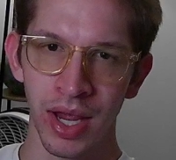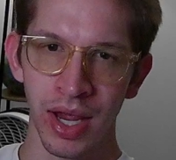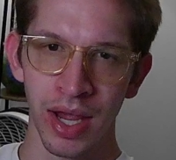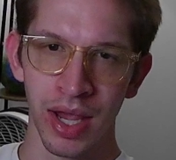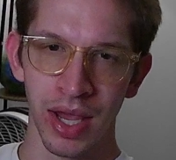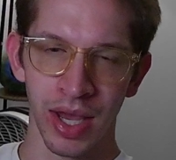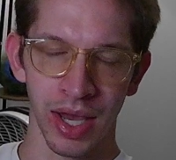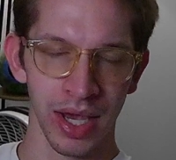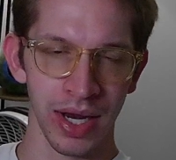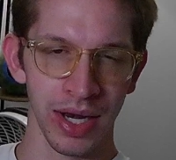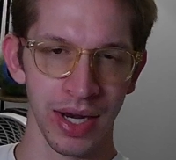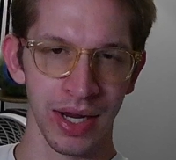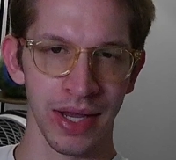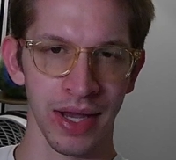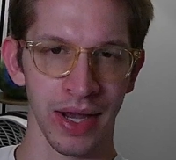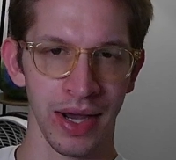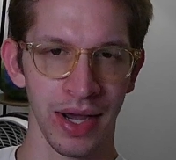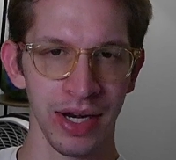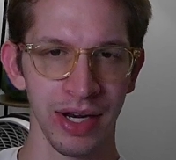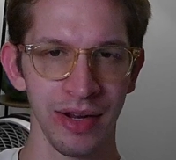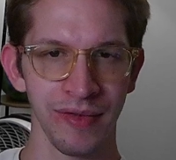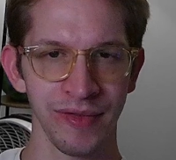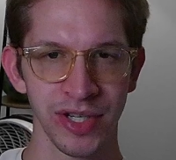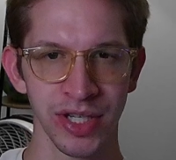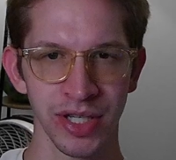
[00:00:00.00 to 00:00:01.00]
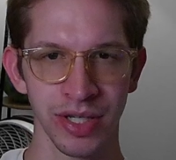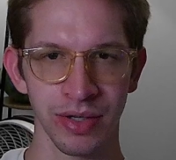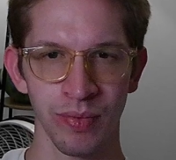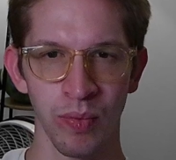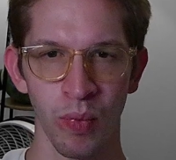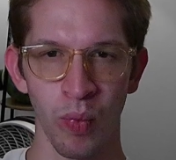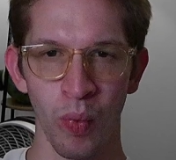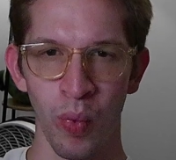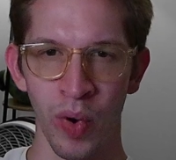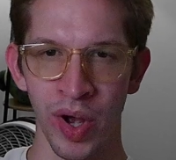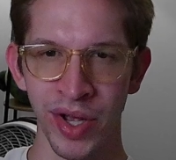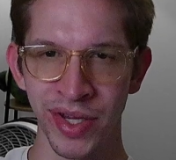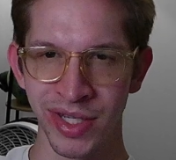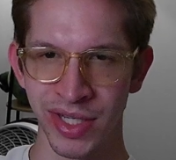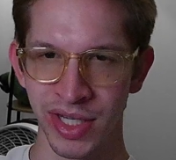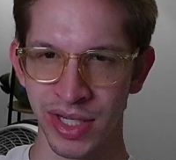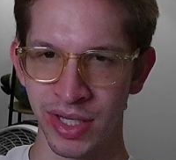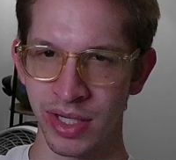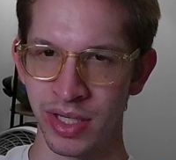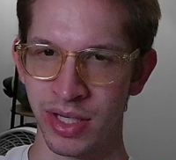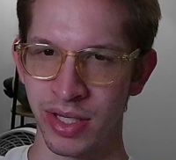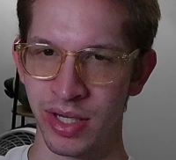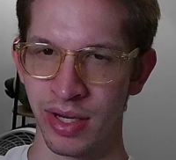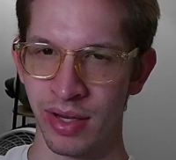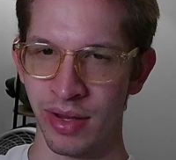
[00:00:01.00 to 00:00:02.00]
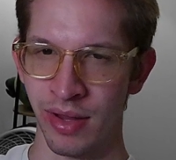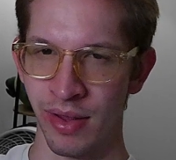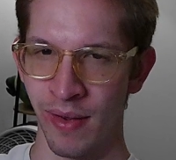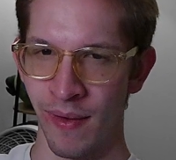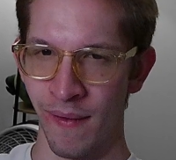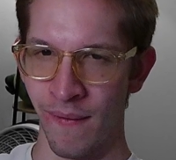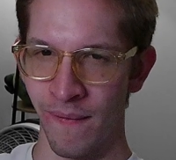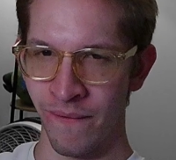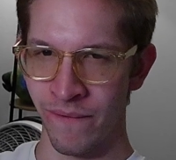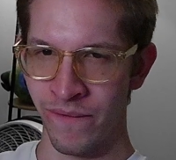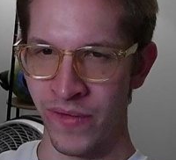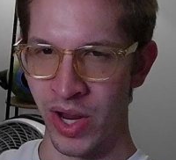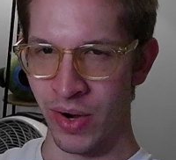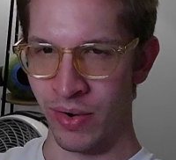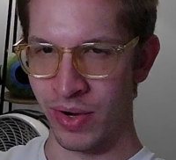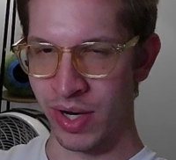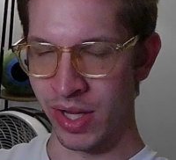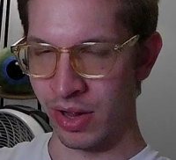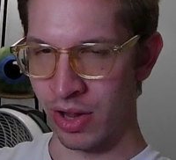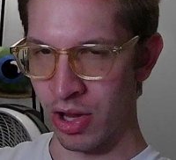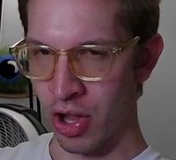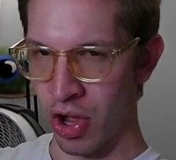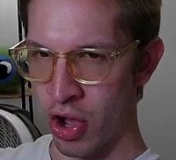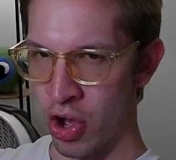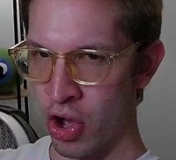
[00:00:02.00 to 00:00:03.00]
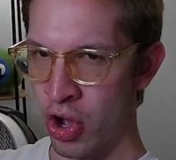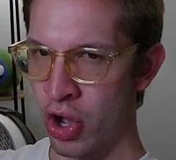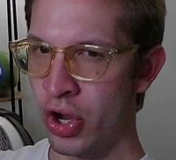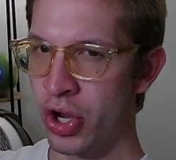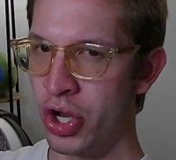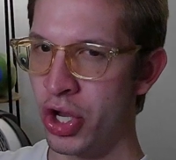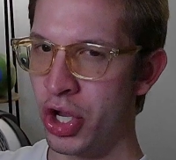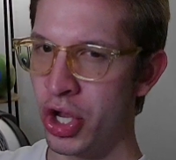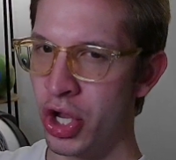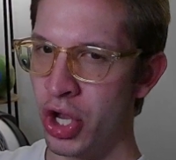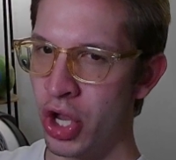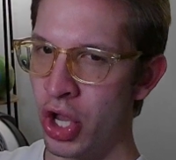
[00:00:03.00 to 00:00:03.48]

and it kind of just wasn't very long.